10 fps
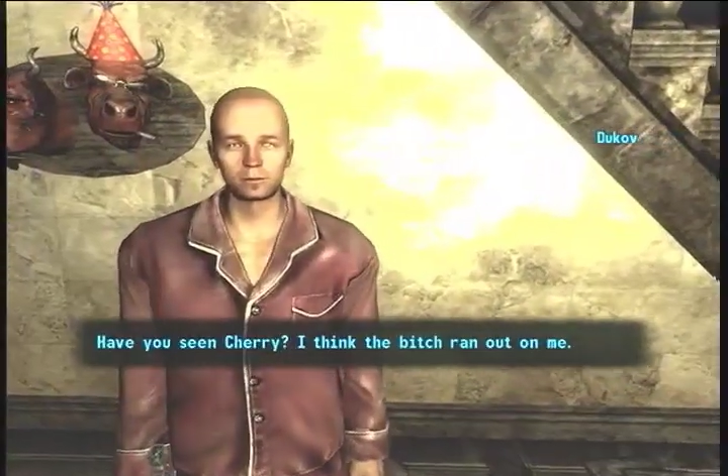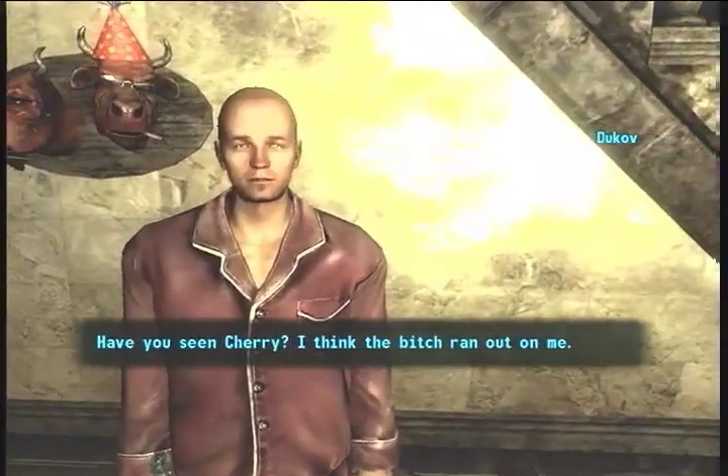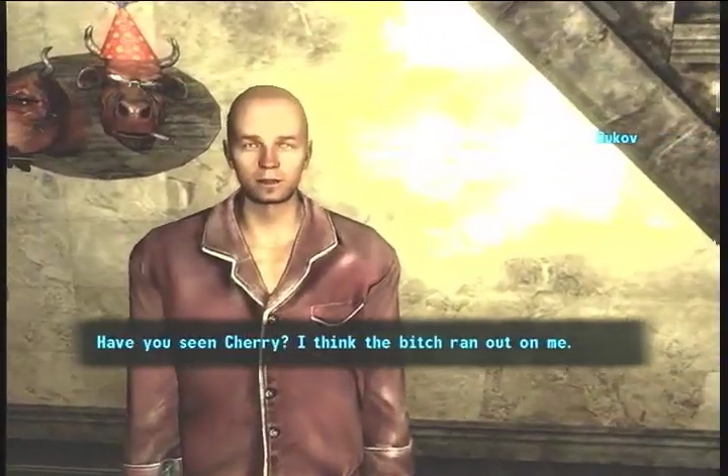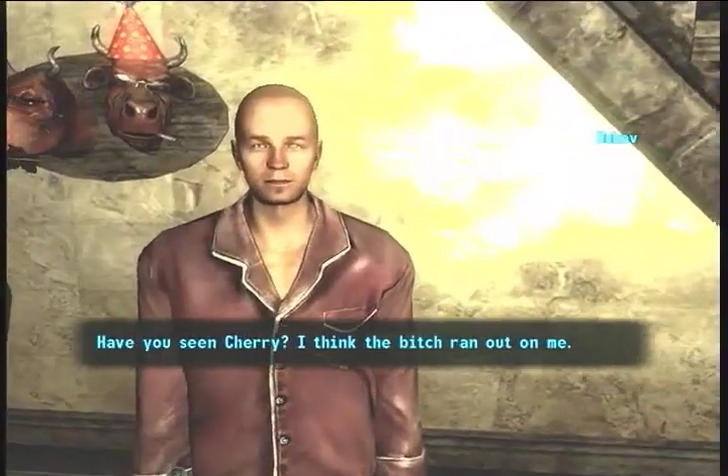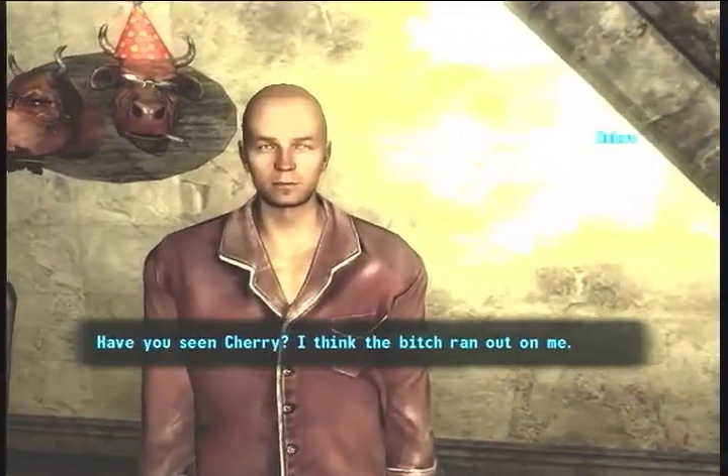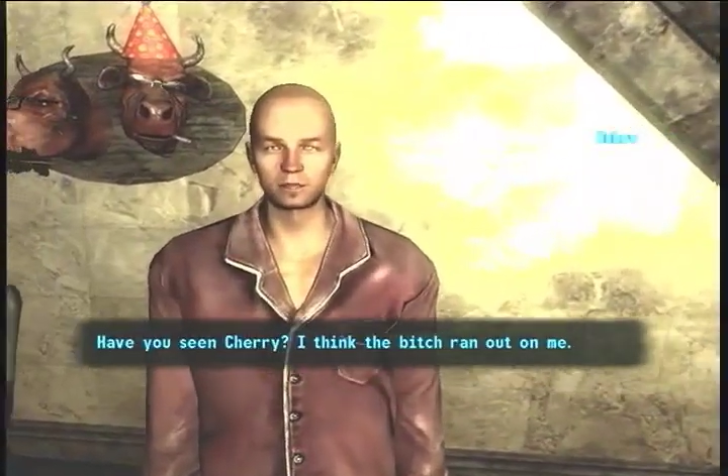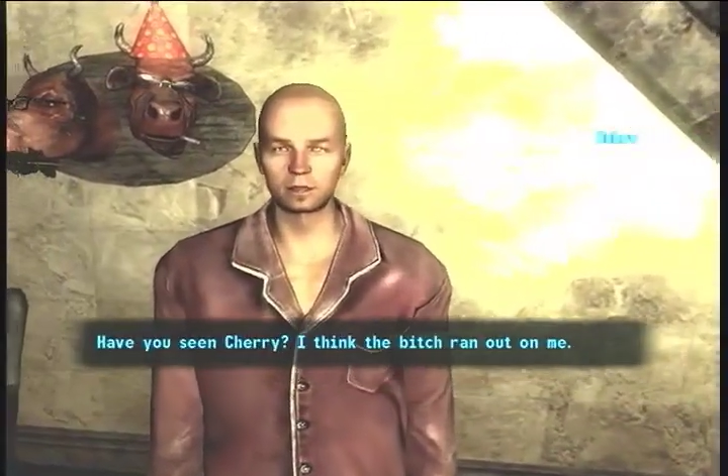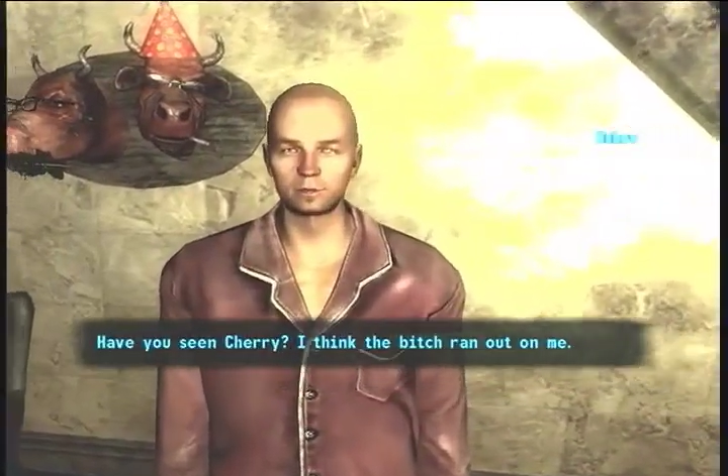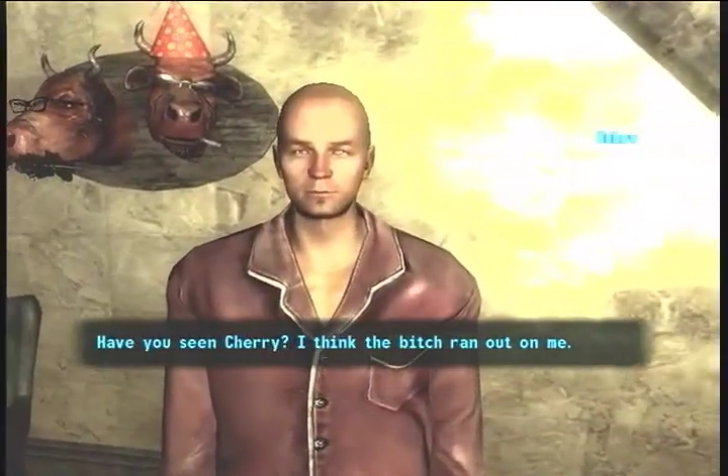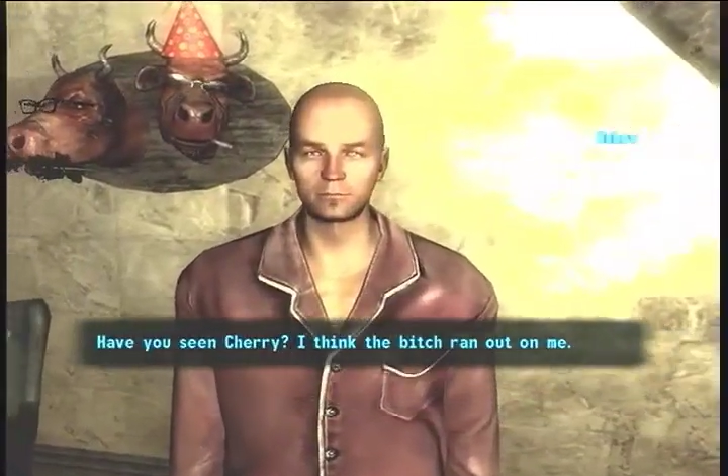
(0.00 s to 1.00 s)
Have you seen
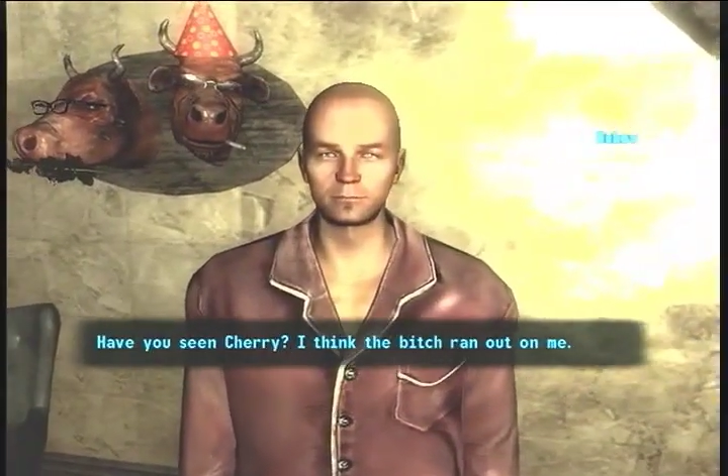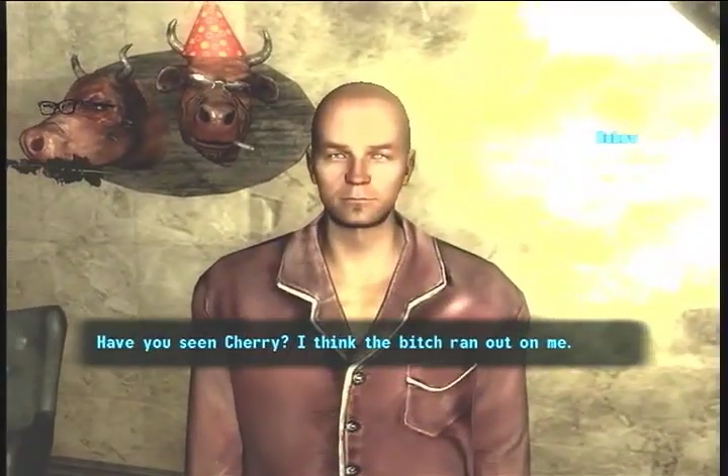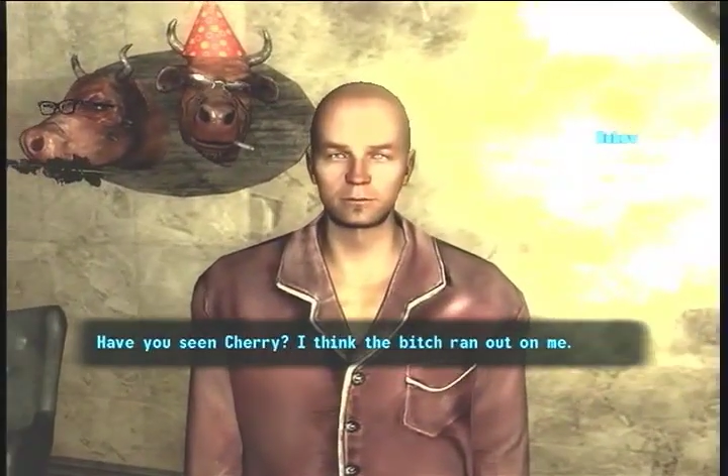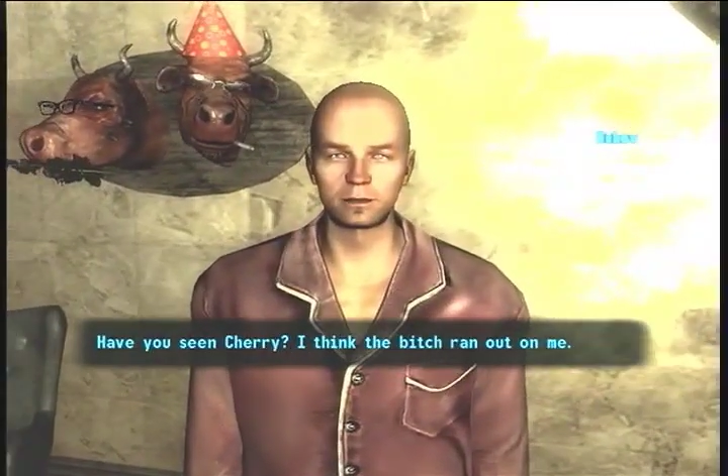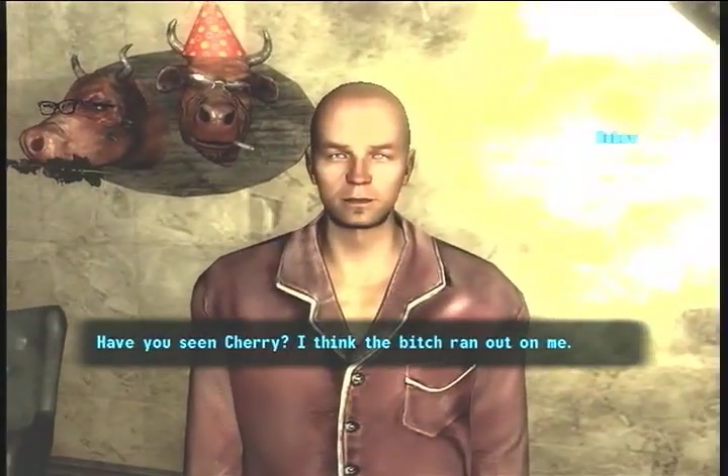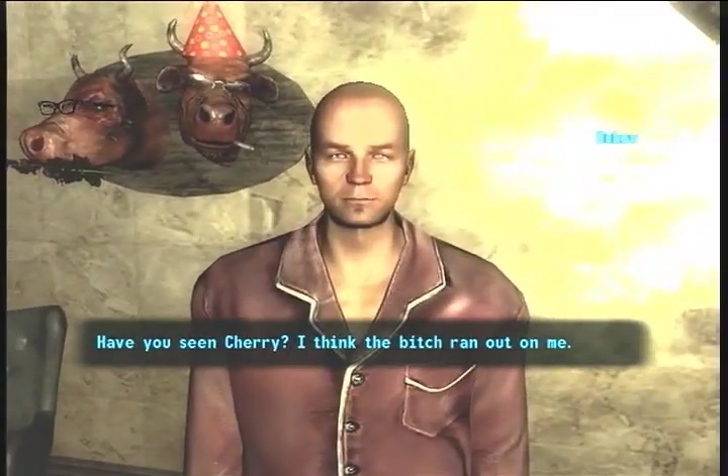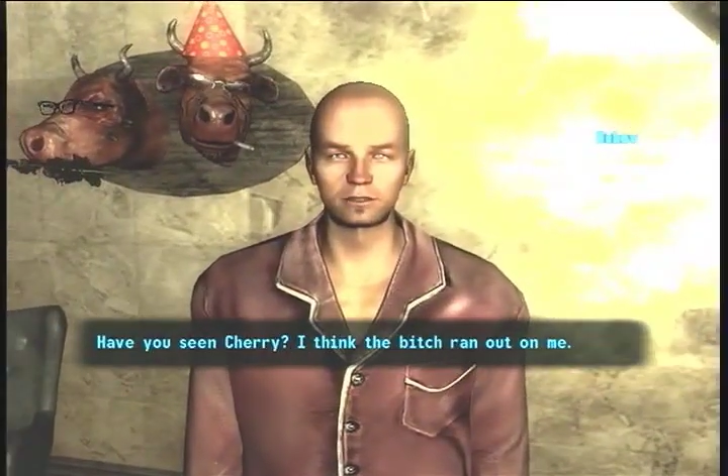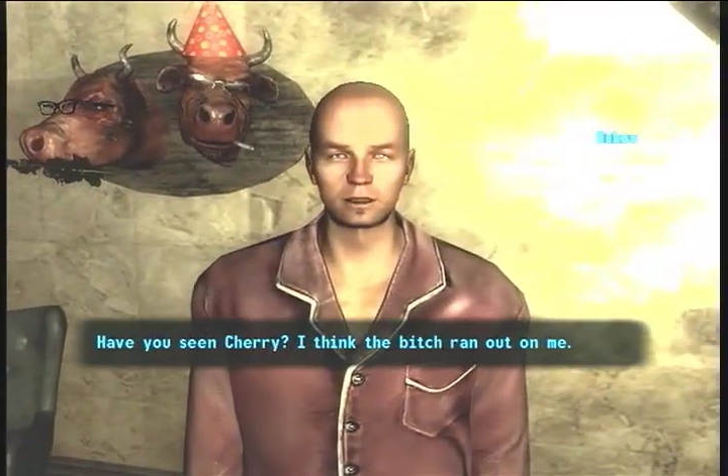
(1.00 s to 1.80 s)
Cherry? I